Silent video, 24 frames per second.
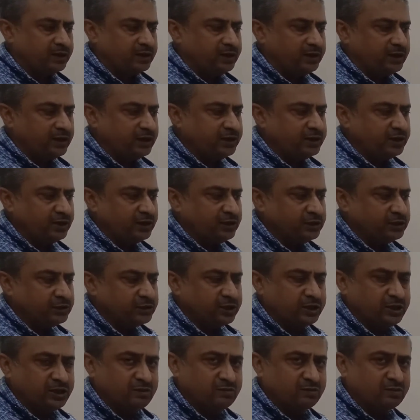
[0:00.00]
it
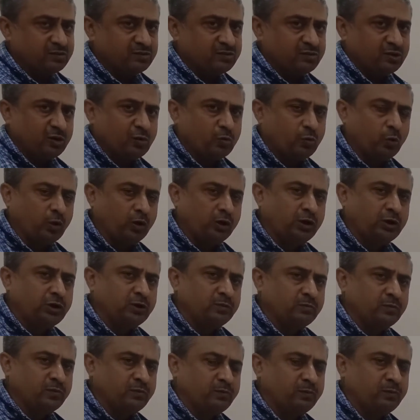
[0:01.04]
increases the
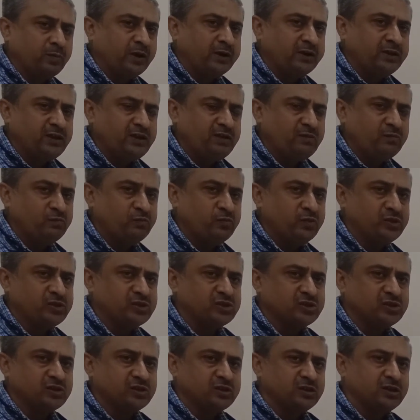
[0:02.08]
quantum of money
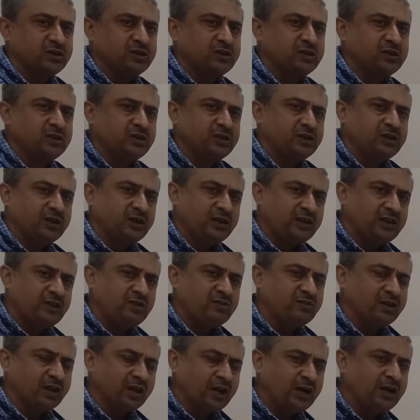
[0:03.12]
which
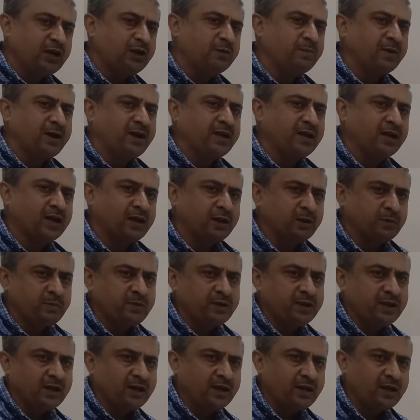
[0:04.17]
is held by
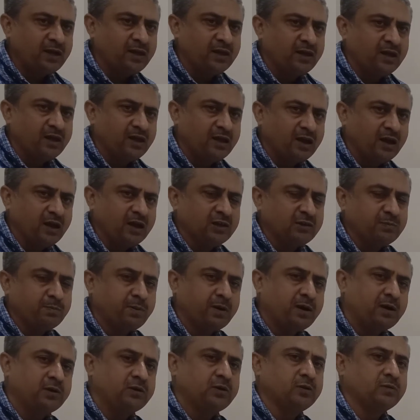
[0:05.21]
RBI as
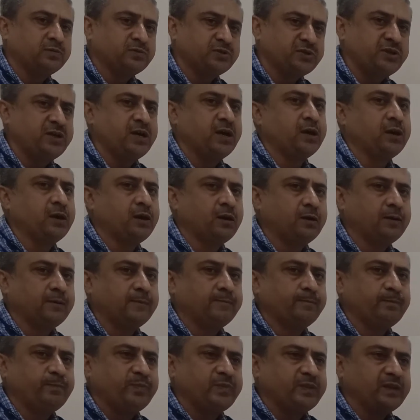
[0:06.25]
part of CRR.
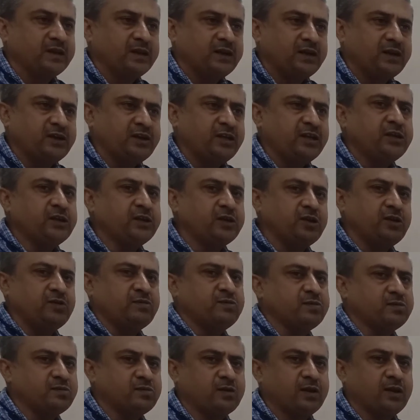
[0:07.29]
It
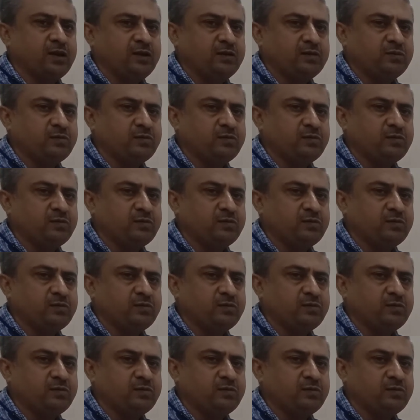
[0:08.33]
increases the